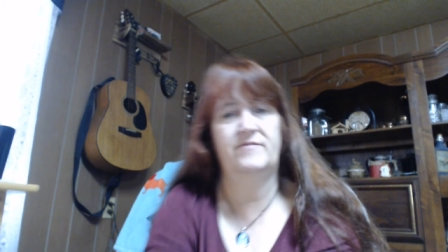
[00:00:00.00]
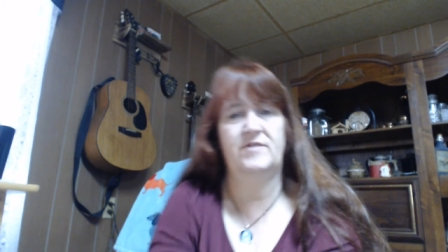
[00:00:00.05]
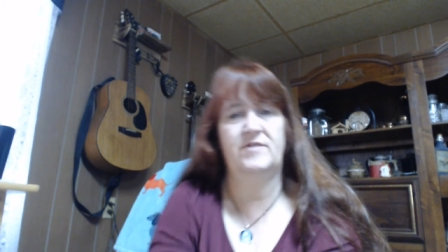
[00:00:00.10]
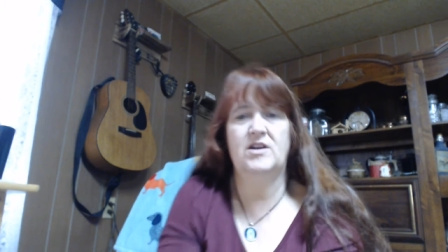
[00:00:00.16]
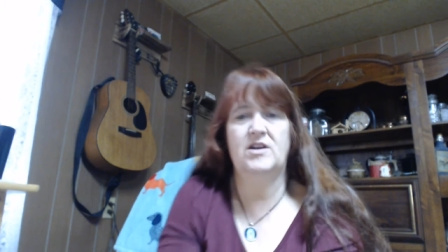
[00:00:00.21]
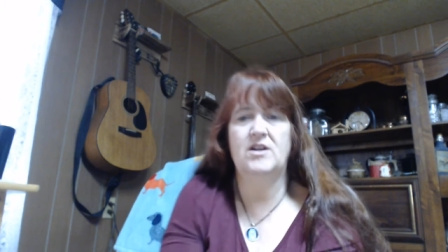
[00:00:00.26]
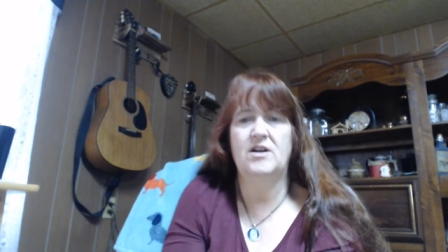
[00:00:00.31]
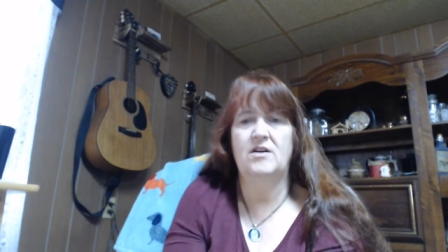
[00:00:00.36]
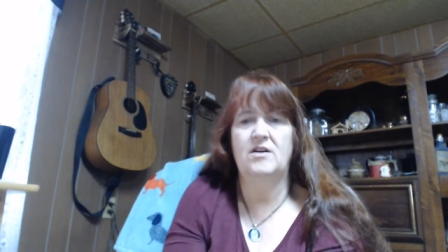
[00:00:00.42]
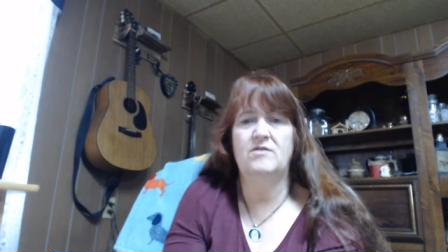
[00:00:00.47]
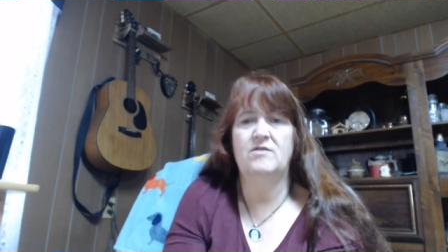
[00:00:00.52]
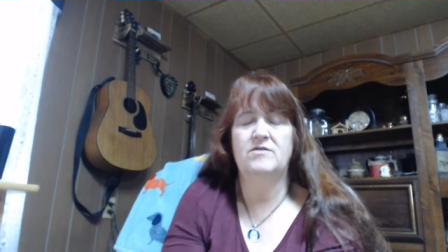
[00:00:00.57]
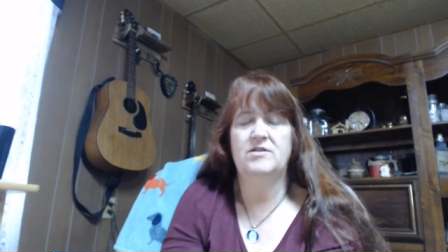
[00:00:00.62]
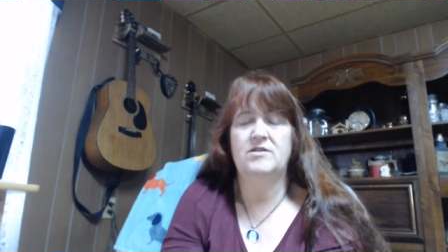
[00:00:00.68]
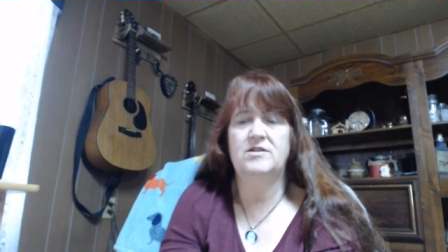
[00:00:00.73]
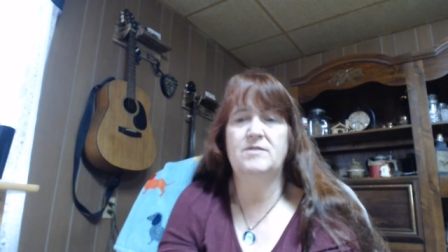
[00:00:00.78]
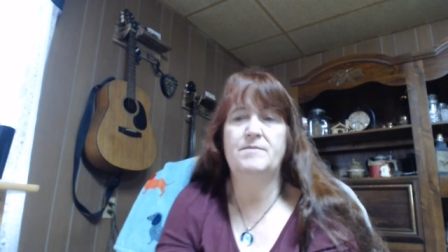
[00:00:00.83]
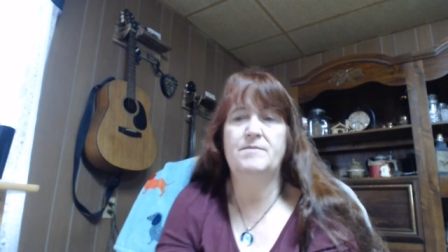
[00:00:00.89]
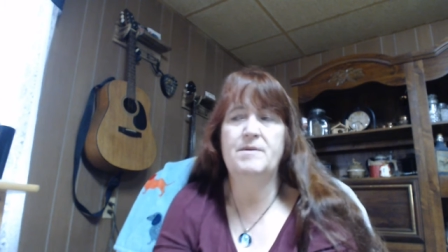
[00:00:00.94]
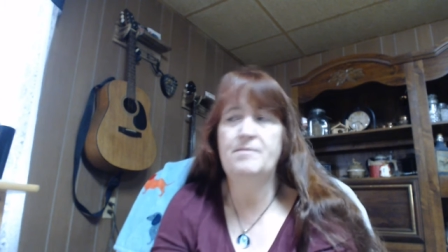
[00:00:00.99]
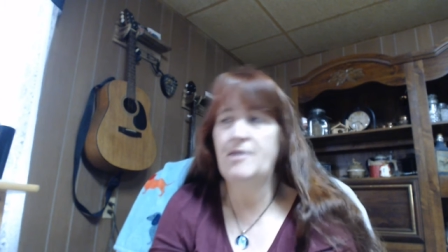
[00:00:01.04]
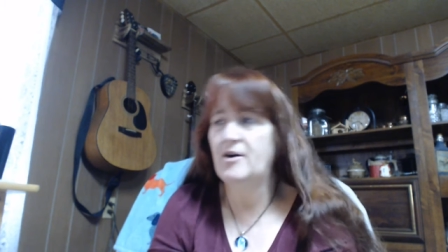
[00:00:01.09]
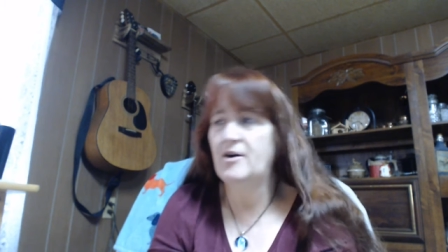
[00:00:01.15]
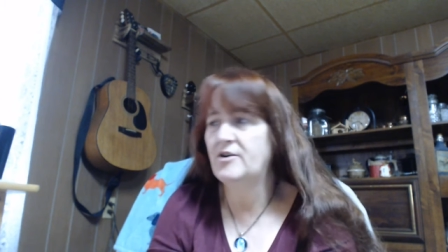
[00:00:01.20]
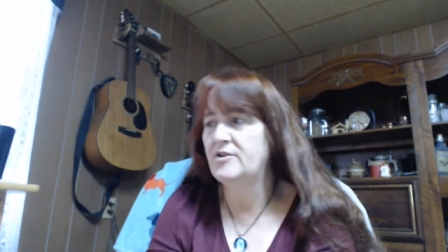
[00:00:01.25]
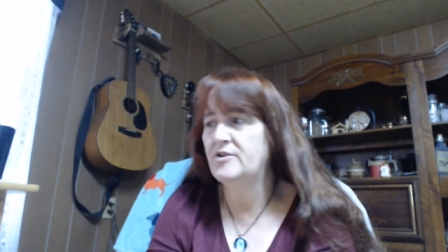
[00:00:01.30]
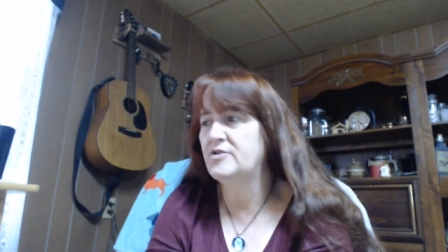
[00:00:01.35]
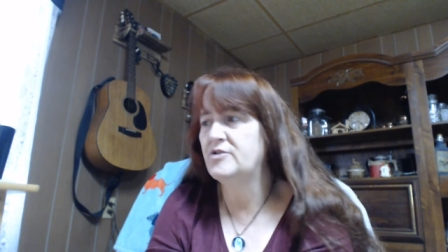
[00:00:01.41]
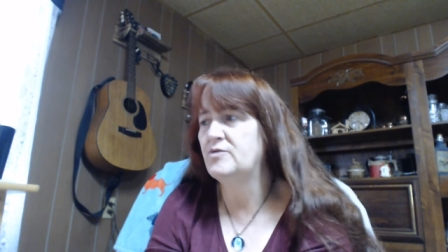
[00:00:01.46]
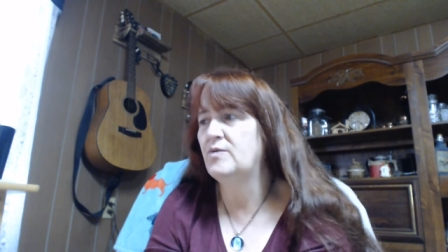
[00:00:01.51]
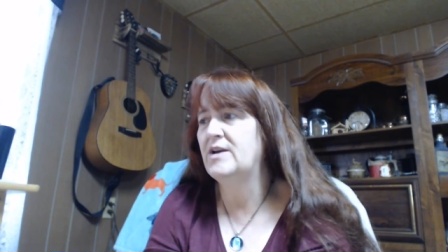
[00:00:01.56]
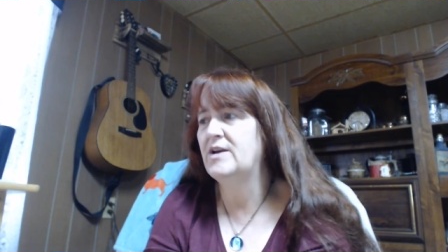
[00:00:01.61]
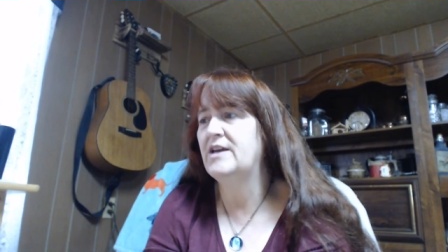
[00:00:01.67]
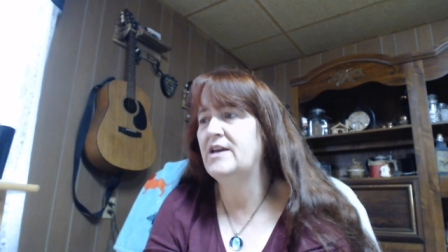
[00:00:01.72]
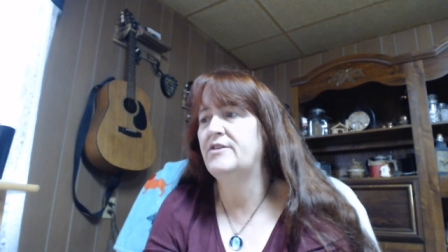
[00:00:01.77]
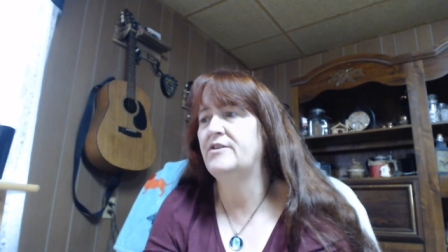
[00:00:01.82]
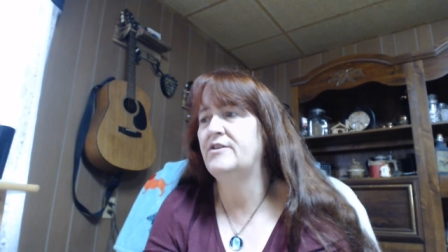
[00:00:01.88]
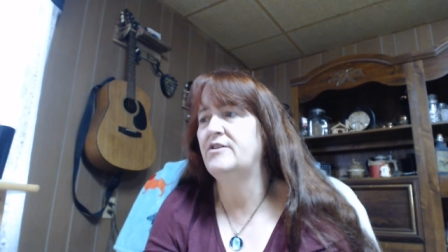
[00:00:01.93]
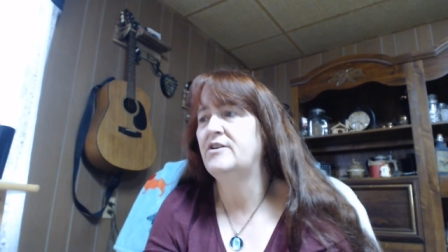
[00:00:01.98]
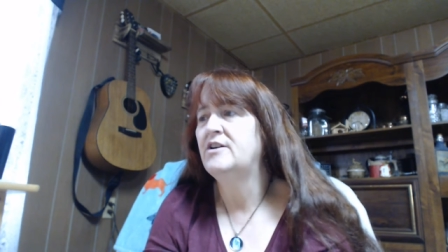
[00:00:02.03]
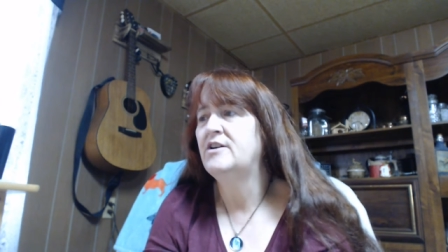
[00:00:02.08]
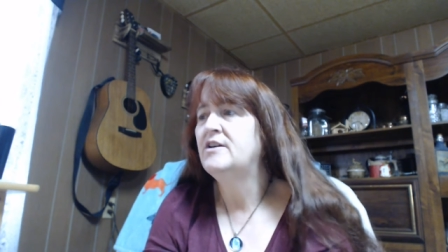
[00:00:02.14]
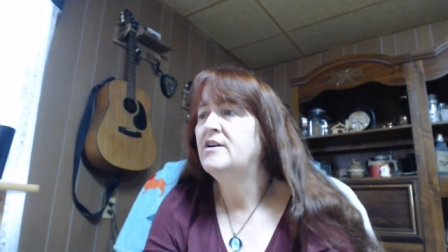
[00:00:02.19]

you know, to be partners with or,